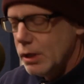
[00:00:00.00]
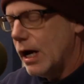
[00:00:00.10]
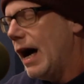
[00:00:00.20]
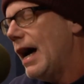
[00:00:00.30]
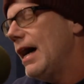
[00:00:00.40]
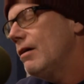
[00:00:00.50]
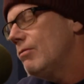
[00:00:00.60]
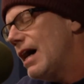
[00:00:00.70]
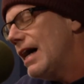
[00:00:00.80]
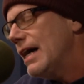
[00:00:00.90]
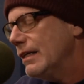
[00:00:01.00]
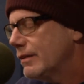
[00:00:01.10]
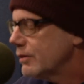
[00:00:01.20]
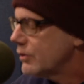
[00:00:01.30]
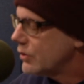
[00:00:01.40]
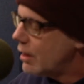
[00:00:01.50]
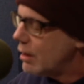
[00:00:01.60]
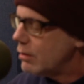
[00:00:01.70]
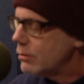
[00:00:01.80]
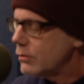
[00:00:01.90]
I write the
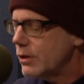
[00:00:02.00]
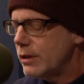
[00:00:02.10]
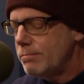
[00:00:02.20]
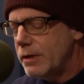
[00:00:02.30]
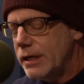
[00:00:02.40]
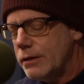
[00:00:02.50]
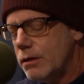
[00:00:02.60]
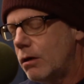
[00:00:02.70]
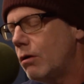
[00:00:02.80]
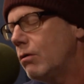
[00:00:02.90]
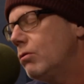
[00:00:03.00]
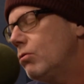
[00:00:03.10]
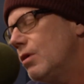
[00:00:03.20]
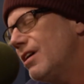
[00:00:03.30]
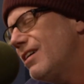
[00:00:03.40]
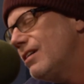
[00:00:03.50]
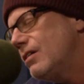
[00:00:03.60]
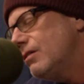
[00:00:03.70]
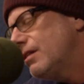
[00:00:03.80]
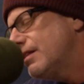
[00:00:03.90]
songs that make the whole
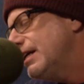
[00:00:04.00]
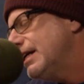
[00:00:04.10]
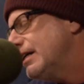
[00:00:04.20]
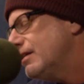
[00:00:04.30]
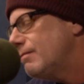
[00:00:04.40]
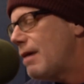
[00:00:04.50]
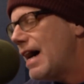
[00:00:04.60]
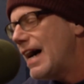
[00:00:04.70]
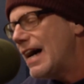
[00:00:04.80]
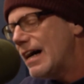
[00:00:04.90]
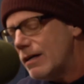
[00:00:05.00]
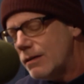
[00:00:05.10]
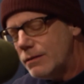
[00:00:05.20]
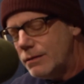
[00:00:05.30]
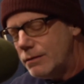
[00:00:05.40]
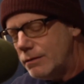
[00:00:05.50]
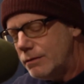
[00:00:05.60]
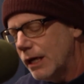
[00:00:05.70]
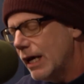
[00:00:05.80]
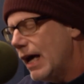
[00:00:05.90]
world think about
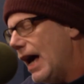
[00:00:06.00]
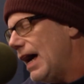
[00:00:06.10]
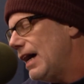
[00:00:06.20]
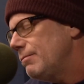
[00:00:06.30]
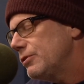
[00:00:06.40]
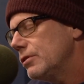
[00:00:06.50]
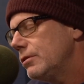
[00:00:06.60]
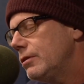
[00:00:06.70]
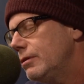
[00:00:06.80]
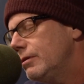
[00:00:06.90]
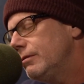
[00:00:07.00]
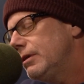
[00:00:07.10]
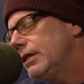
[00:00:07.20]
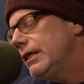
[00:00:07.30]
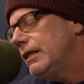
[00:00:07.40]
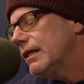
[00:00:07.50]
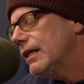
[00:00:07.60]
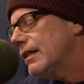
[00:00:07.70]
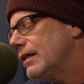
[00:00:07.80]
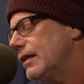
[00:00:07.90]
absolutely
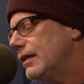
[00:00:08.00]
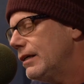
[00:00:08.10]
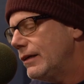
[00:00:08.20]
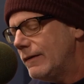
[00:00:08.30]
nothing.